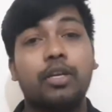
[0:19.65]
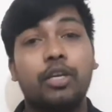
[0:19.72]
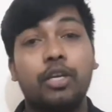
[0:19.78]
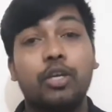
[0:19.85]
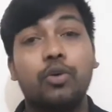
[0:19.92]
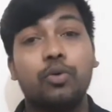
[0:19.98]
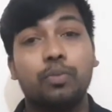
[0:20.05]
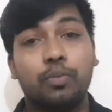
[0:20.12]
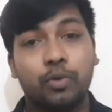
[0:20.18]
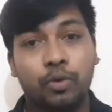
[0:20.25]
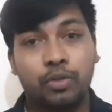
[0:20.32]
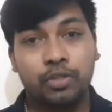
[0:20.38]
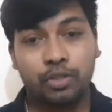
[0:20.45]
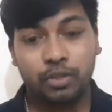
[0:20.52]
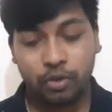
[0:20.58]
new
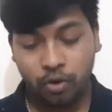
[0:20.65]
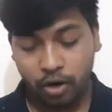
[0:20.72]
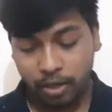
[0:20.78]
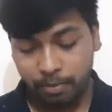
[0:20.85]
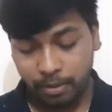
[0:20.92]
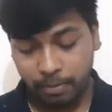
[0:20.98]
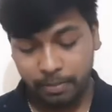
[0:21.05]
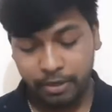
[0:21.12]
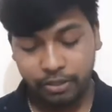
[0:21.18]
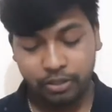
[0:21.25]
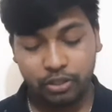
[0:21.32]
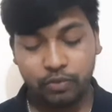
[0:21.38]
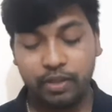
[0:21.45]
books got published